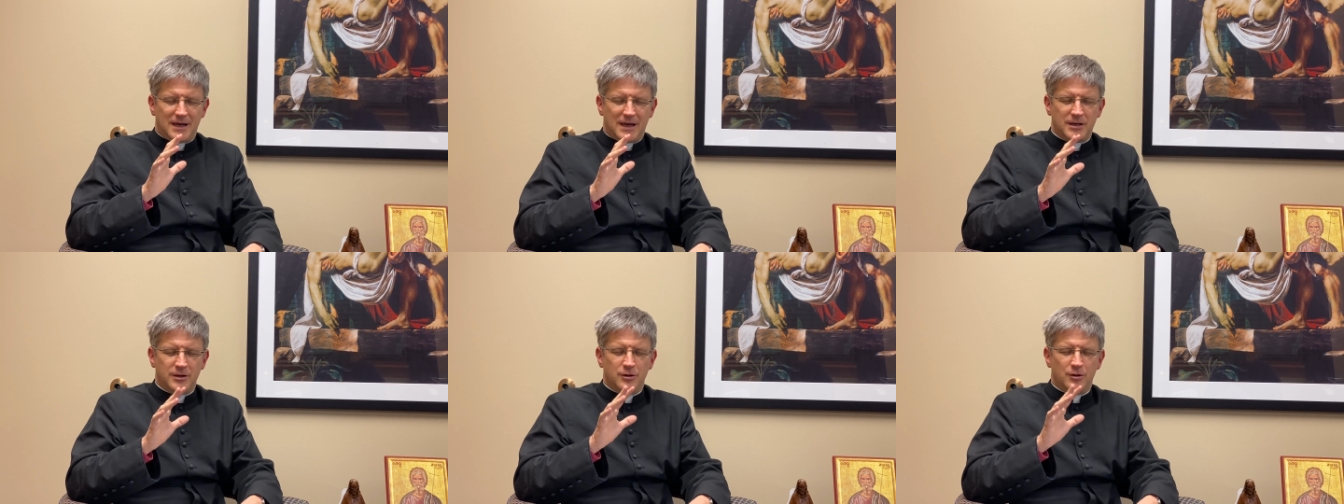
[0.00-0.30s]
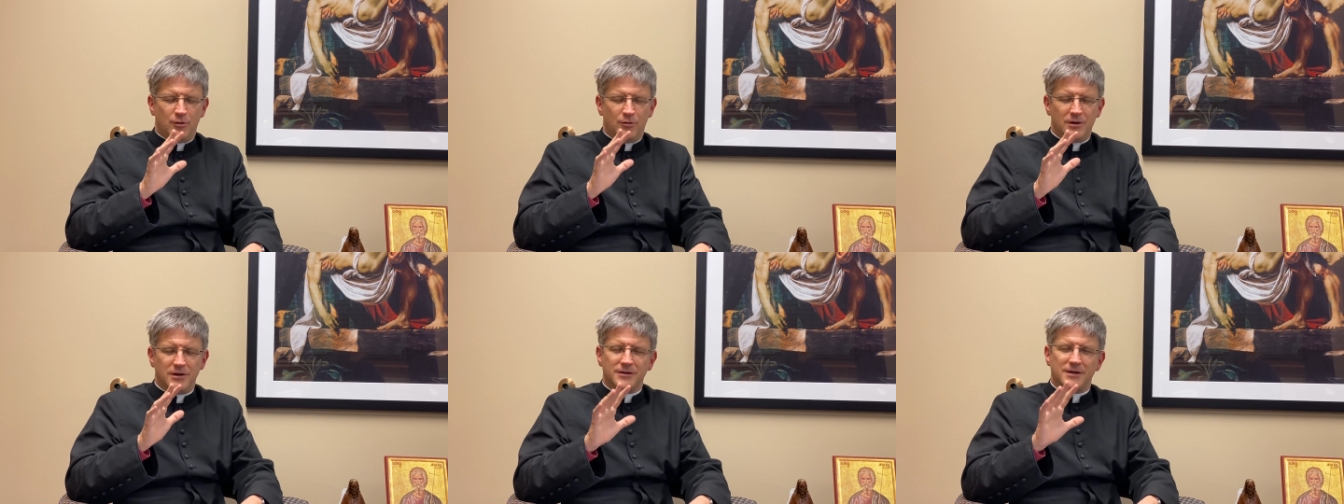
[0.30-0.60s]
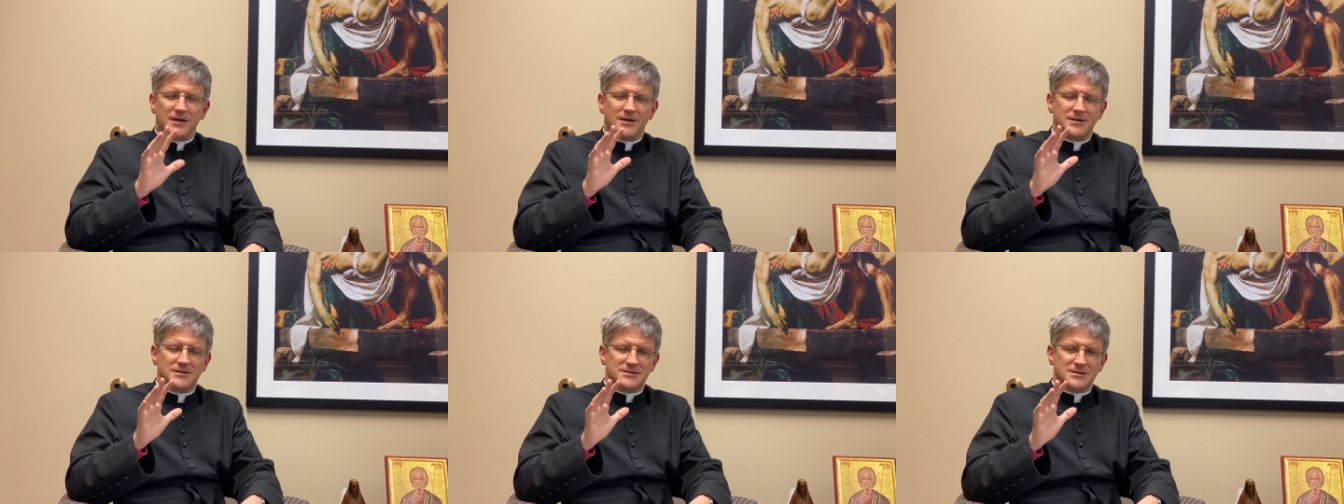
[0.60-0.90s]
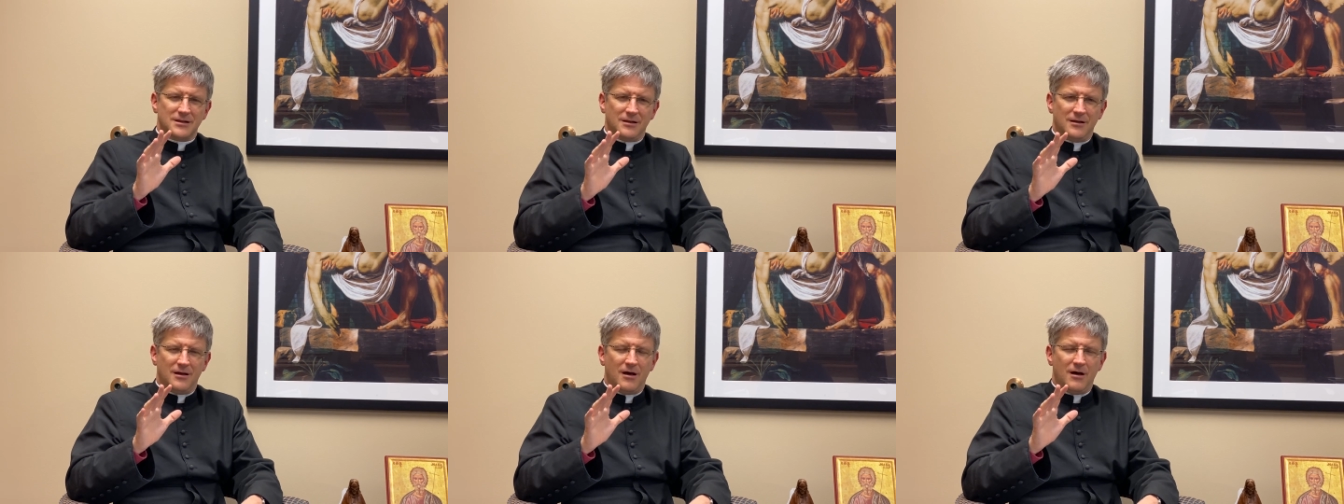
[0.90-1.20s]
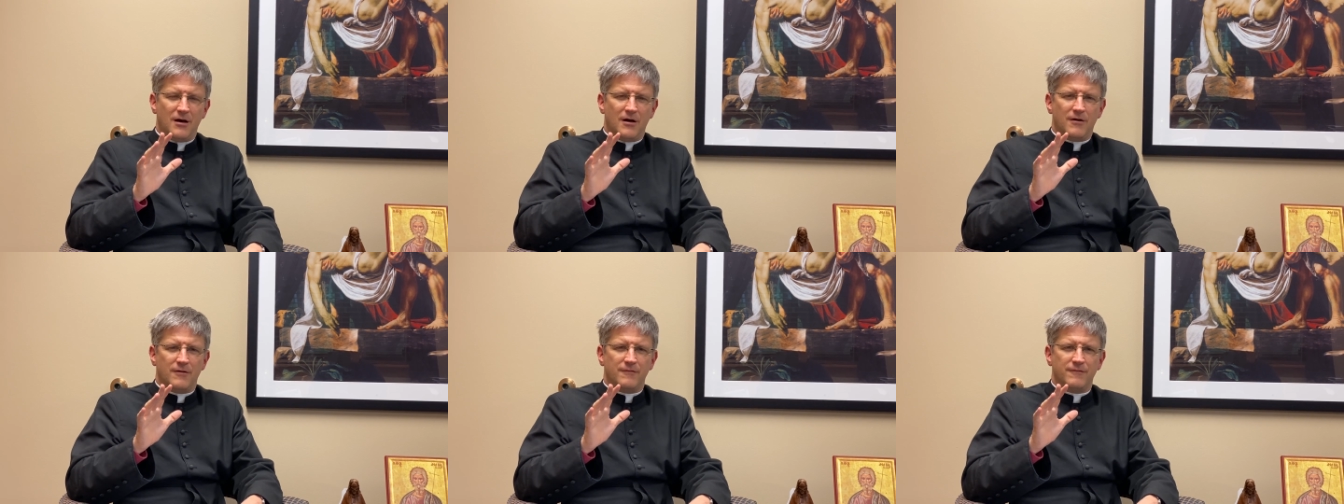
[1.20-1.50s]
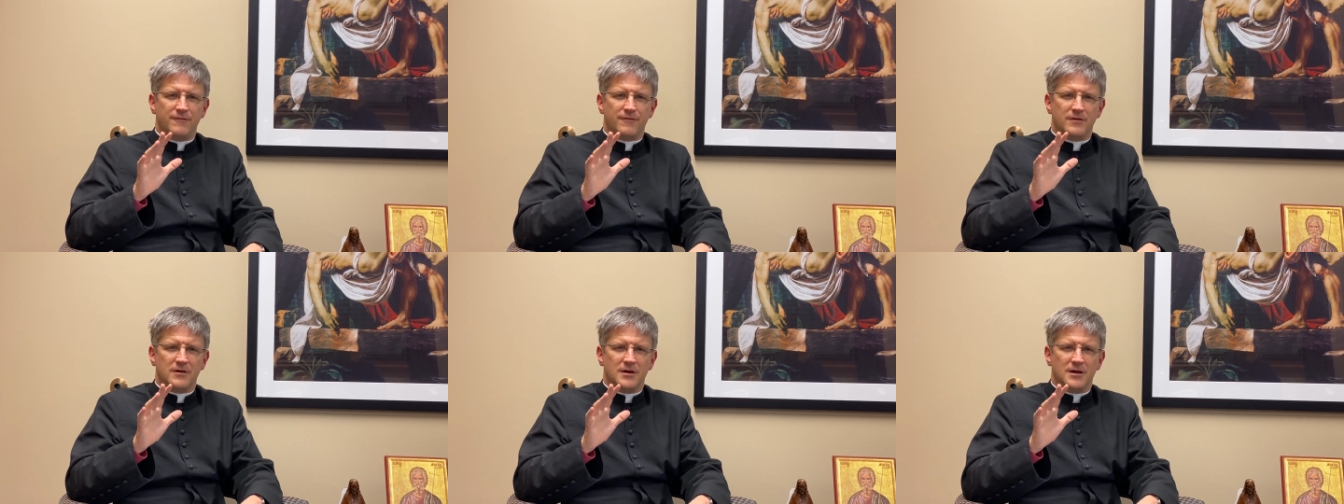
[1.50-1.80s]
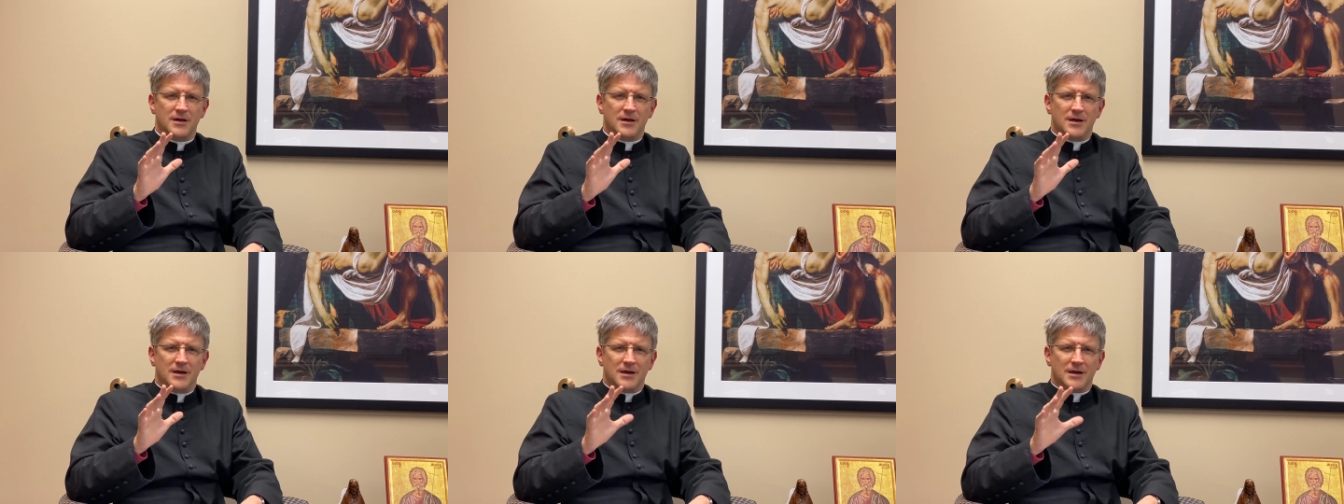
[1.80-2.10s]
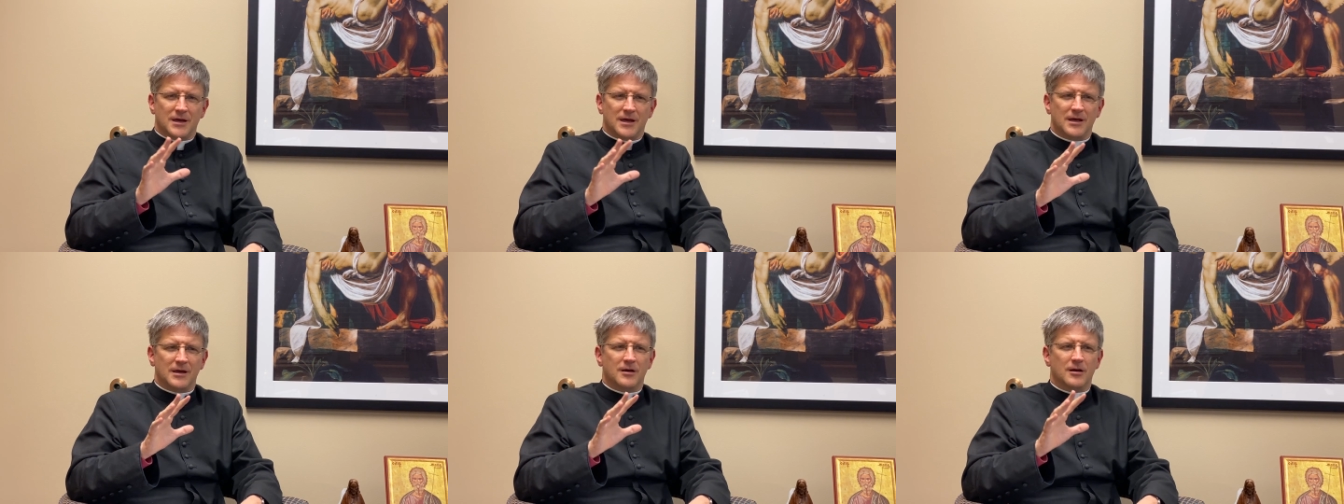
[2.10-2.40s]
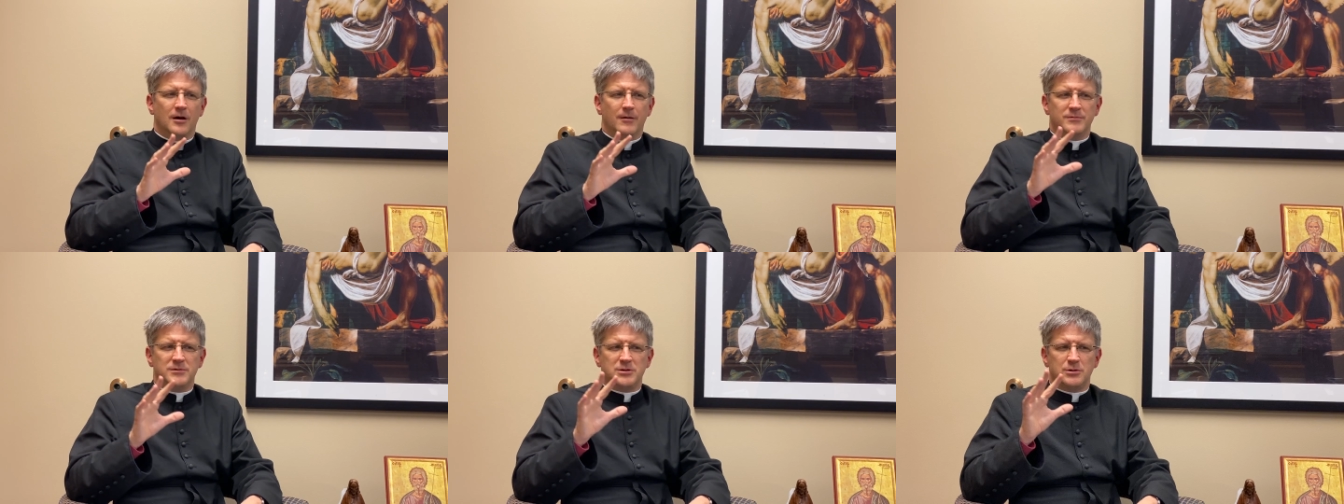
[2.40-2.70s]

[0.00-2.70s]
and knowing that His love can come